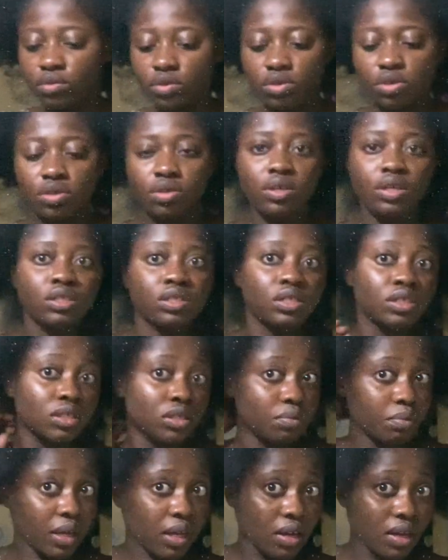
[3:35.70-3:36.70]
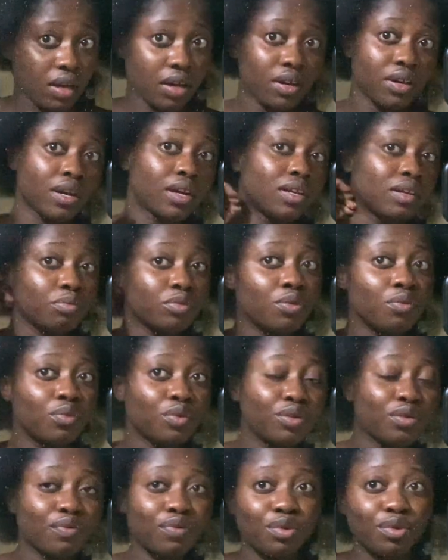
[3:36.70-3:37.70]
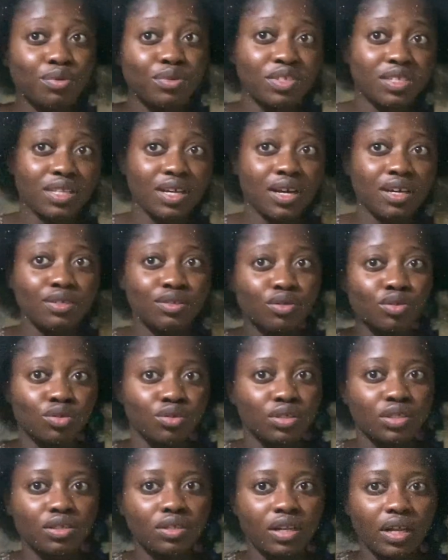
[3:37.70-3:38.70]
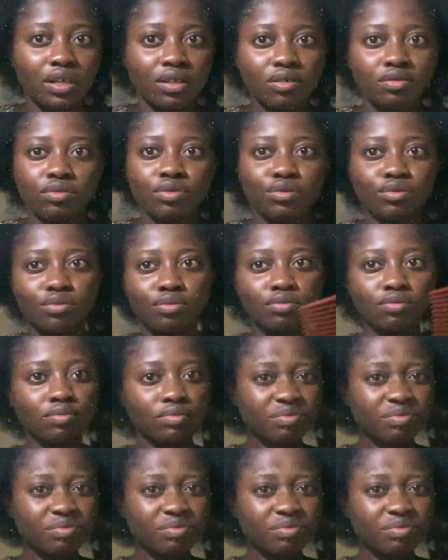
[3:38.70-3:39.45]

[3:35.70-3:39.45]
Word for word: told you guys this is my hair and i'm not one of those that usually like you know